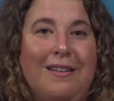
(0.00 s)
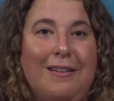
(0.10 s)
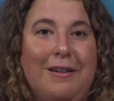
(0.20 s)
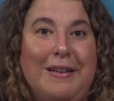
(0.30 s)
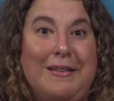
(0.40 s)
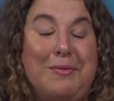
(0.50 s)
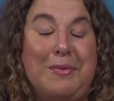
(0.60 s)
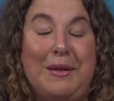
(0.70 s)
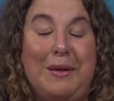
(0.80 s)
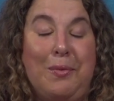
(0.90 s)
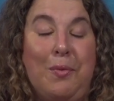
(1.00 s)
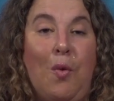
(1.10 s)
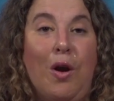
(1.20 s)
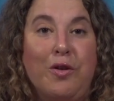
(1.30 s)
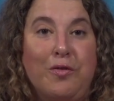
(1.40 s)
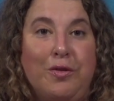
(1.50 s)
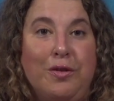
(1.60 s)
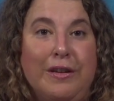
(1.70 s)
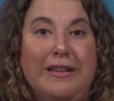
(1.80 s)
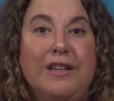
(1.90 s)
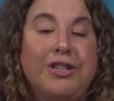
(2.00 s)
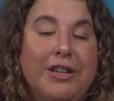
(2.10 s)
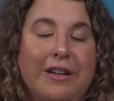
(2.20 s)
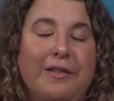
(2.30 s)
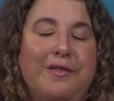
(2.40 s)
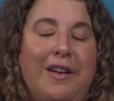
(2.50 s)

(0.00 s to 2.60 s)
Uh, it's a really wonderful initiative,